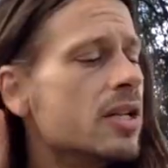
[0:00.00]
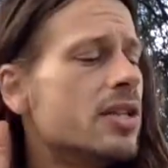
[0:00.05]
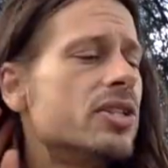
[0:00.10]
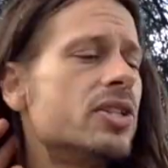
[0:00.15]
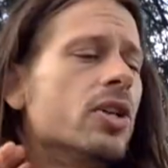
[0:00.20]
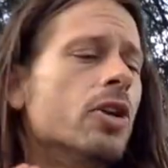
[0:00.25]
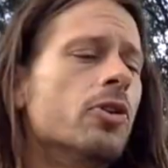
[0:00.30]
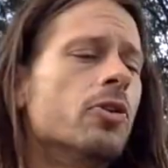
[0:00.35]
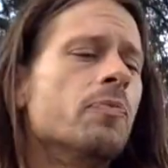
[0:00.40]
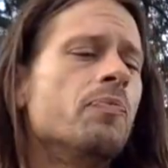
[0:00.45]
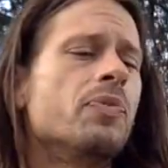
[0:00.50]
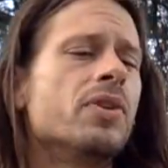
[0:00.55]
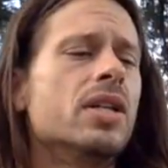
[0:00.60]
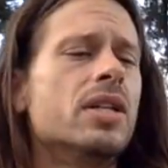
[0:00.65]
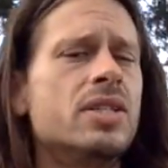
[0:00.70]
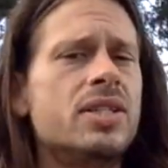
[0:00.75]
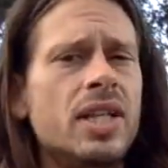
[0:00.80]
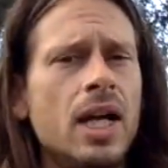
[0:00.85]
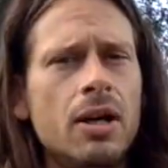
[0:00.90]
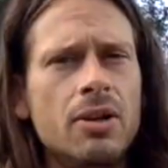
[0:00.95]
So,
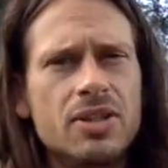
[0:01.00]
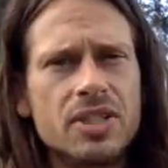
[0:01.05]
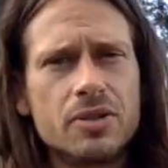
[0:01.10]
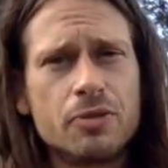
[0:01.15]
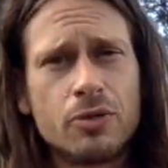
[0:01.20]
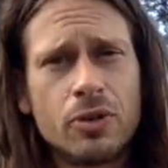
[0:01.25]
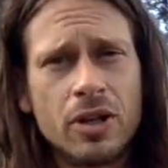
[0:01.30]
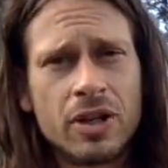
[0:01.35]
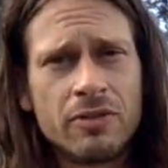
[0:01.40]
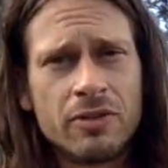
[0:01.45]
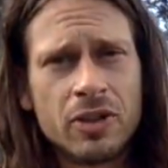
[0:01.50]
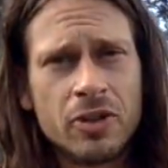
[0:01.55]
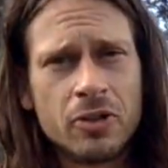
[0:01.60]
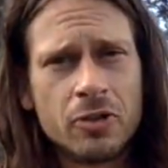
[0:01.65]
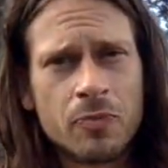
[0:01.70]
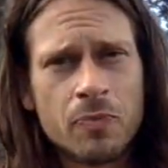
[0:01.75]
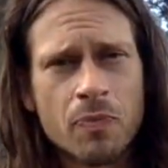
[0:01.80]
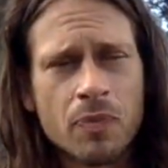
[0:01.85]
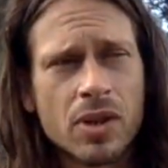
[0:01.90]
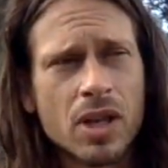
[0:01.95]
sirens in front of
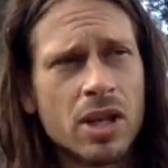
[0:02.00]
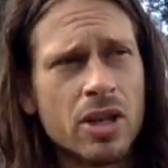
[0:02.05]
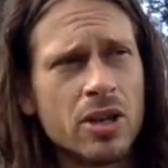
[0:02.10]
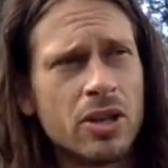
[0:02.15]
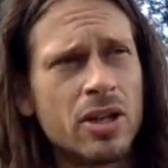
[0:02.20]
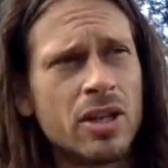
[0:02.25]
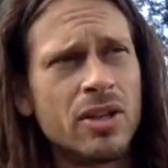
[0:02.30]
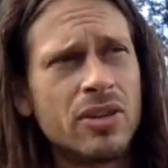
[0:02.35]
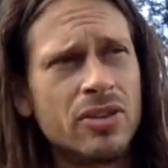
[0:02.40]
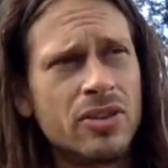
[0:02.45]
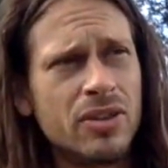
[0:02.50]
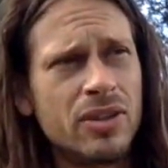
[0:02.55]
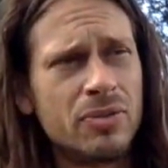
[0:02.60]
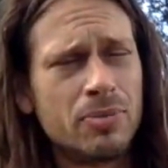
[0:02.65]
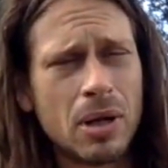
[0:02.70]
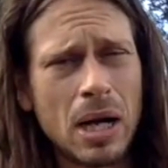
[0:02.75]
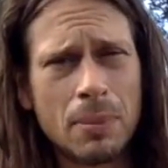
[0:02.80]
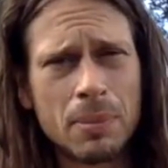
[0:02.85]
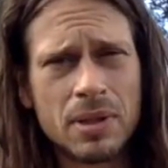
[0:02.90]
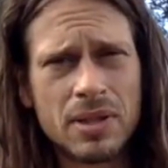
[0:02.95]
you,
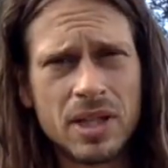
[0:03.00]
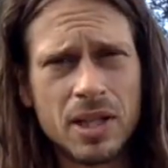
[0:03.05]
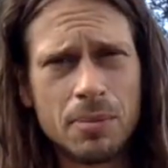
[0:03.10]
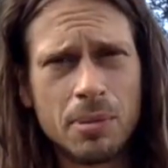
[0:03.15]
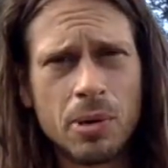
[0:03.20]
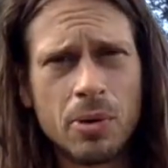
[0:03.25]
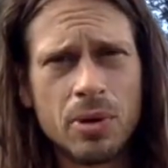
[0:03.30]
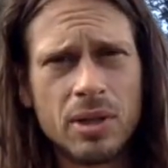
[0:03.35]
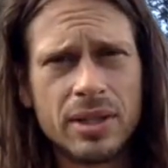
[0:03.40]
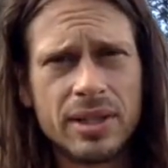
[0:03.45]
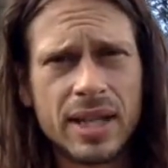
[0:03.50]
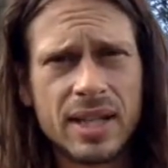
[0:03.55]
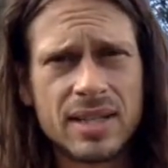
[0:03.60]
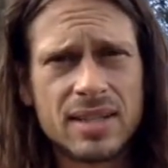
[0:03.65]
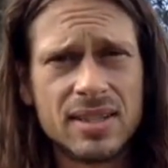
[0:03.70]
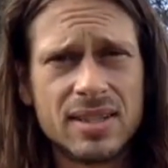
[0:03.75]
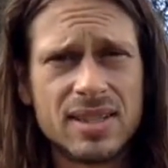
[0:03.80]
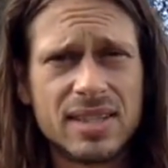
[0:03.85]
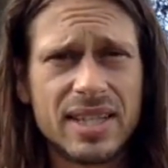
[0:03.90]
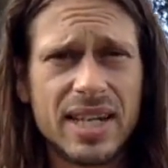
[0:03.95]
probably the opponent
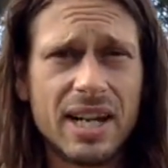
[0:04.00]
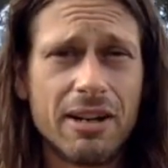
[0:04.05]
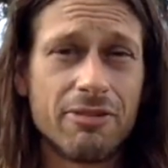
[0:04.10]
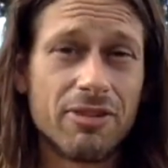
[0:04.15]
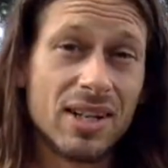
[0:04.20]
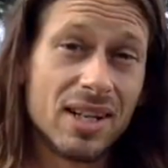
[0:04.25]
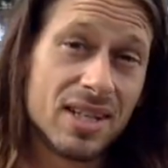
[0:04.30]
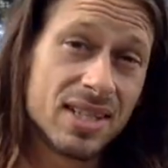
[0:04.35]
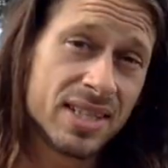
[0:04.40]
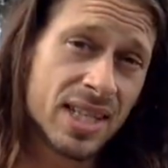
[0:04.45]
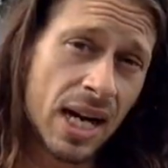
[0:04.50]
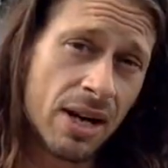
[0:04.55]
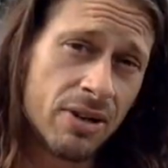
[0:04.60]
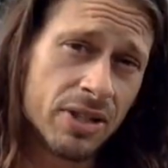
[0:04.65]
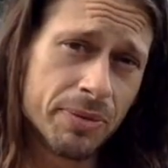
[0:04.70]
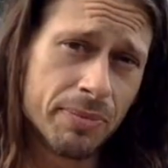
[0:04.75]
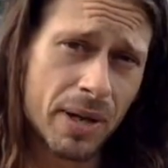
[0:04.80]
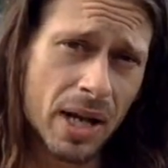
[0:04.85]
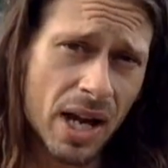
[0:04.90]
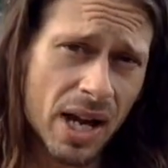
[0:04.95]
that's unsafe.
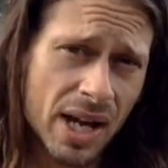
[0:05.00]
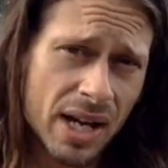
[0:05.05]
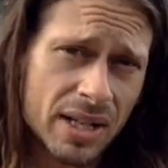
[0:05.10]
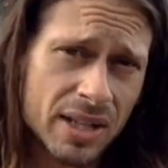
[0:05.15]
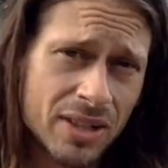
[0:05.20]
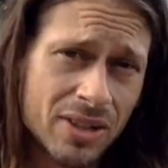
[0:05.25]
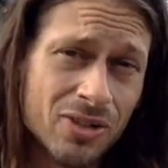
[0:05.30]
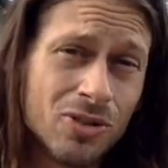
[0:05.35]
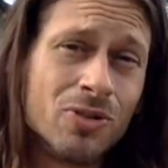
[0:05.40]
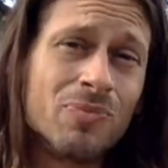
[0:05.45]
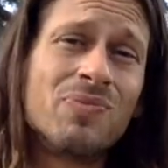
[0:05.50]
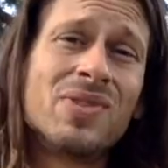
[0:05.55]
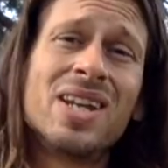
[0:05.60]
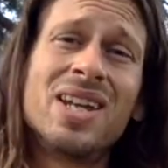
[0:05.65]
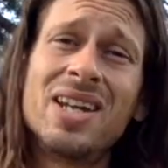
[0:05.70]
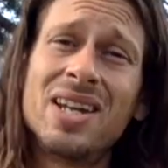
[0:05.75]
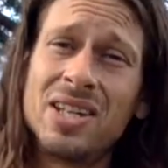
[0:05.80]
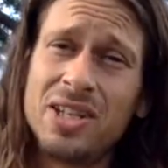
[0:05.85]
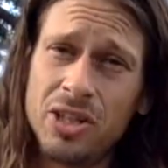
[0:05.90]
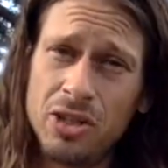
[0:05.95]
Sirens behind you,
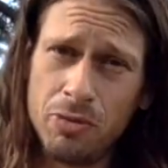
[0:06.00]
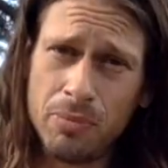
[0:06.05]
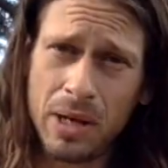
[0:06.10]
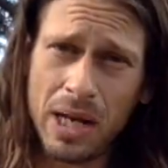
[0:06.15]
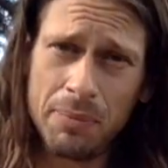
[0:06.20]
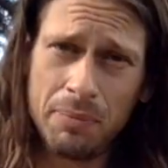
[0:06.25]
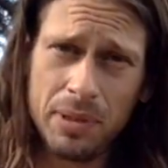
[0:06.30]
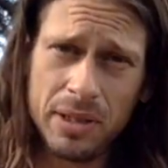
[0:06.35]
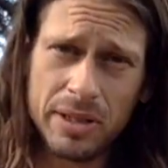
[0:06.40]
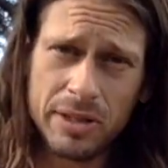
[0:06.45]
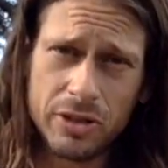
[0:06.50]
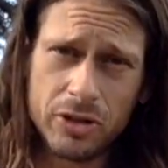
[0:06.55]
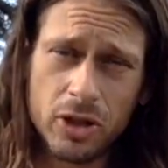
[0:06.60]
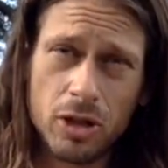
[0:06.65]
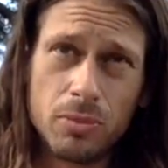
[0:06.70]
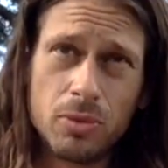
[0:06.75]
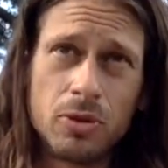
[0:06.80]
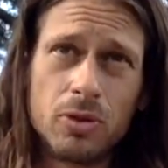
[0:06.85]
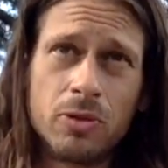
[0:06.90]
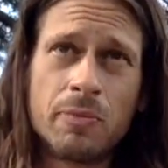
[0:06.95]
you might be in
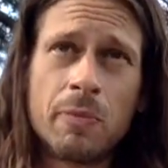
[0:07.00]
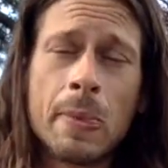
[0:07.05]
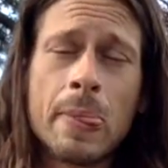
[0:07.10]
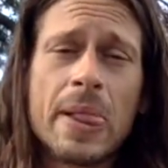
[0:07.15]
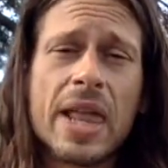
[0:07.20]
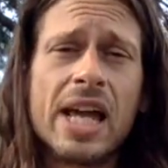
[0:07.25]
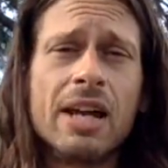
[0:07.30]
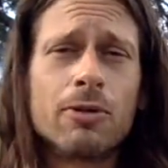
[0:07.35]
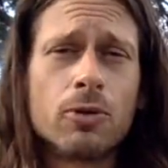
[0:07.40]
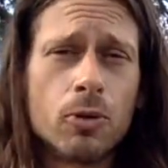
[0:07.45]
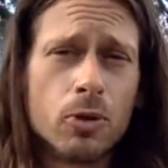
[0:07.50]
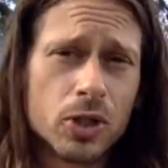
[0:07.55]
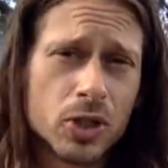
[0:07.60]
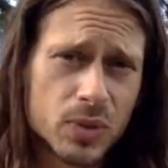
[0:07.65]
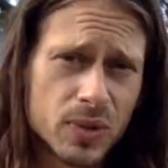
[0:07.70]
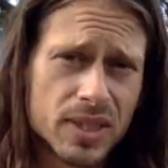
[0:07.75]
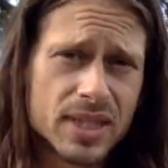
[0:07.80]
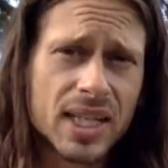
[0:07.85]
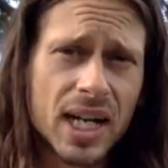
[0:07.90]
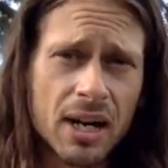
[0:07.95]
trouble. And of course,
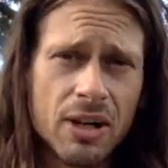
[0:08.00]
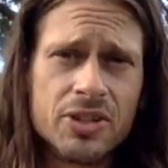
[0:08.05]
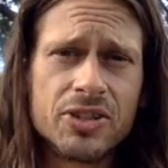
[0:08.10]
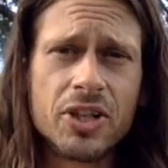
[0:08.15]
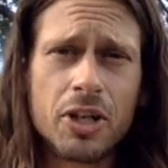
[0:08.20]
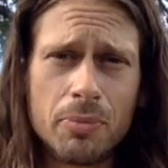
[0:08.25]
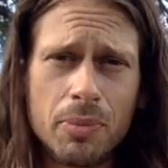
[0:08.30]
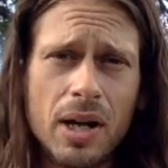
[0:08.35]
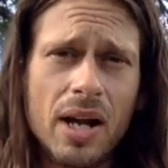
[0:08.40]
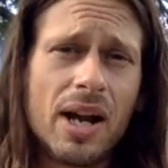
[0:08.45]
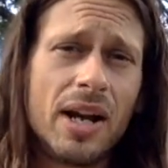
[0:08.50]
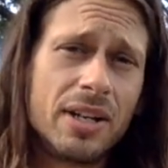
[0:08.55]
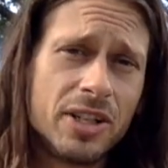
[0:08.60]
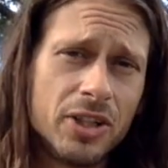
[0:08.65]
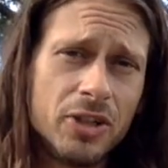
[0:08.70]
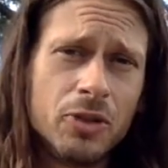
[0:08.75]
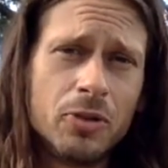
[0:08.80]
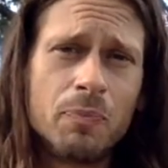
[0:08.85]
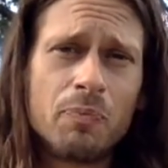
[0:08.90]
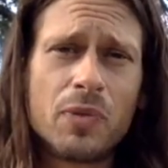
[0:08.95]
when sirens are behind
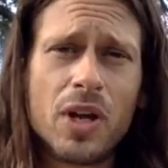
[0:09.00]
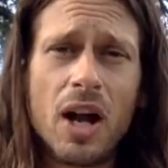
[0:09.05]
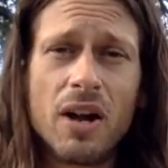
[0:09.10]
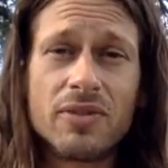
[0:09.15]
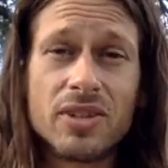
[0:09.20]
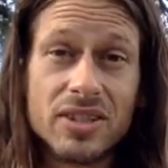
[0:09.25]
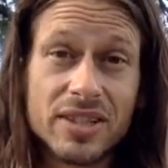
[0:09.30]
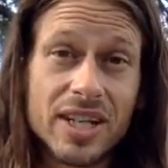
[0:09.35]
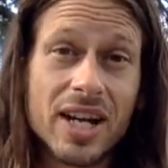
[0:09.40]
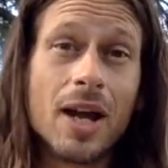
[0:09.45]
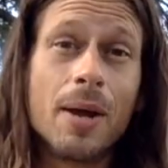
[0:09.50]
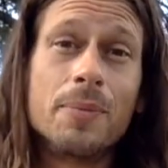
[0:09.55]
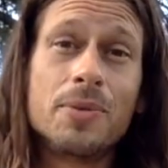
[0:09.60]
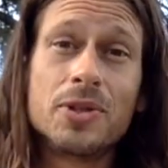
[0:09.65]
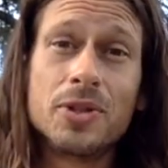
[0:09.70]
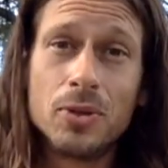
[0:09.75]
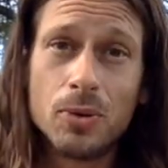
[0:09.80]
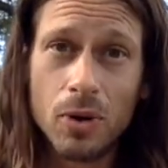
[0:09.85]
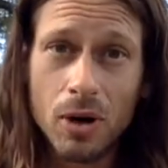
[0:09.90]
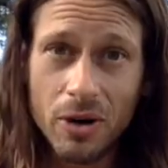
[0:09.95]
you, oftentimes
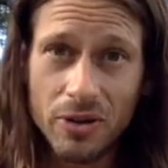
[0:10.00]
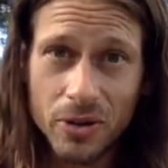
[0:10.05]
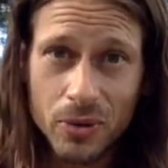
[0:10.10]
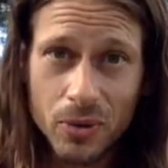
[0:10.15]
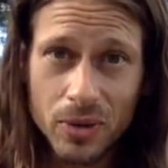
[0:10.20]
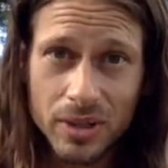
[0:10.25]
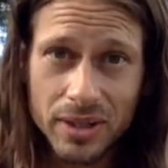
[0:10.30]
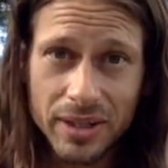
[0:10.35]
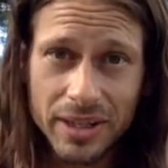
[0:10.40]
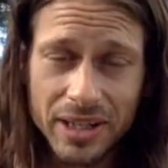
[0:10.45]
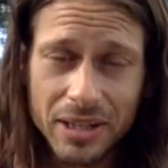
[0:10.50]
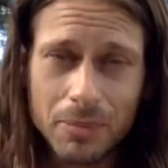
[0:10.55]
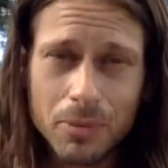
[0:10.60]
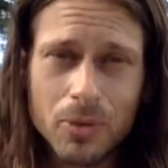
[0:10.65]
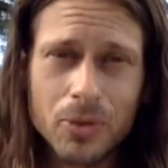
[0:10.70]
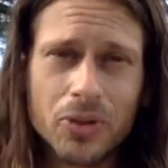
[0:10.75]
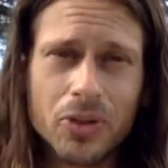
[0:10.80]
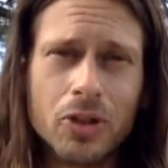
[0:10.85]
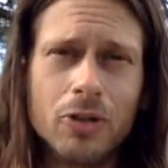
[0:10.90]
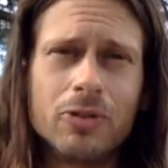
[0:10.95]
you are the one getting
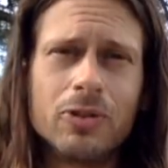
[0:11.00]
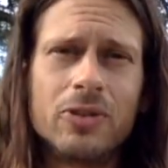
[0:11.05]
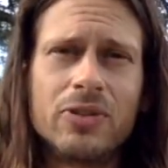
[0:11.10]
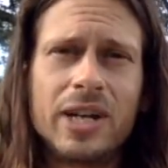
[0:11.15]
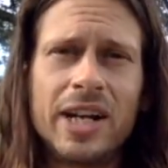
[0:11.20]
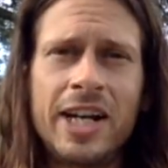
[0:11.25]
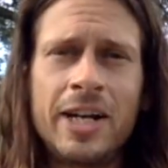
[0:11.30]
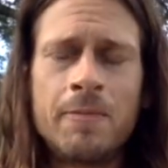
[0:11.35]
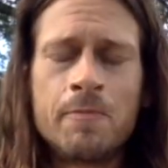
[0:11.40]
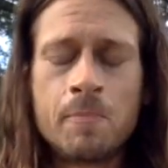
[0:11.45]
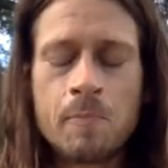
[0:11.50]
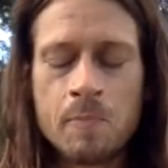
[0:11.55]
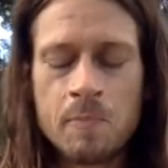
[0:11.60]
pulled over, right?